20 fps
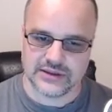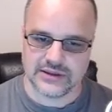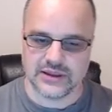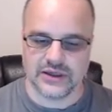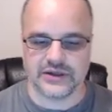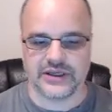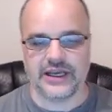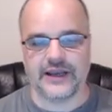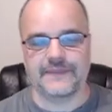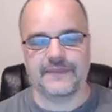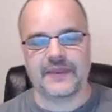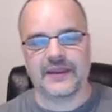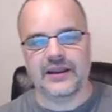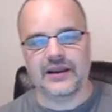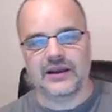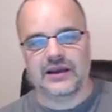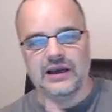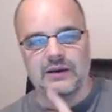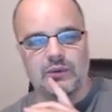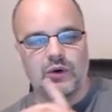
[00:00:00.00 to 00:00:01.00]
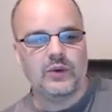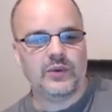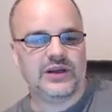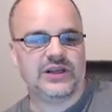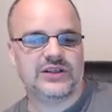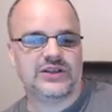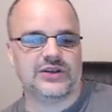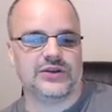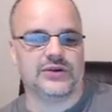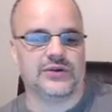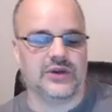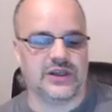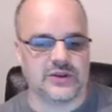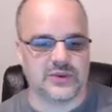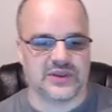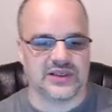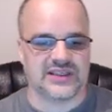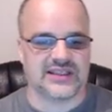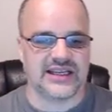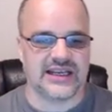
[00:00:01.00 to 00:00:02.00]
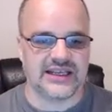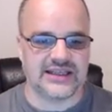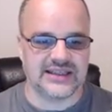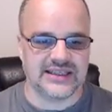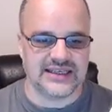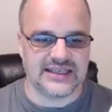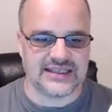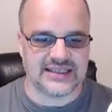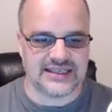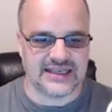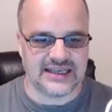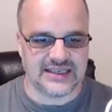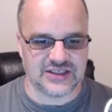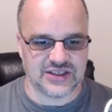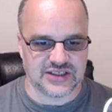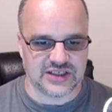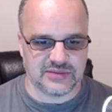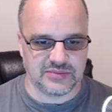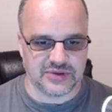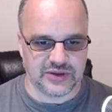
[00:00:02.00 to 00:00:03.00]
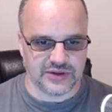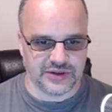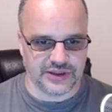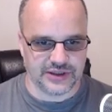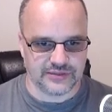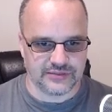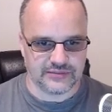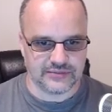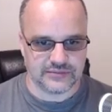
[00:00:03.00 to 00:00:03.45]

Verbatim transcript: Okay, and what we're going to do is we're going to say this is just a building,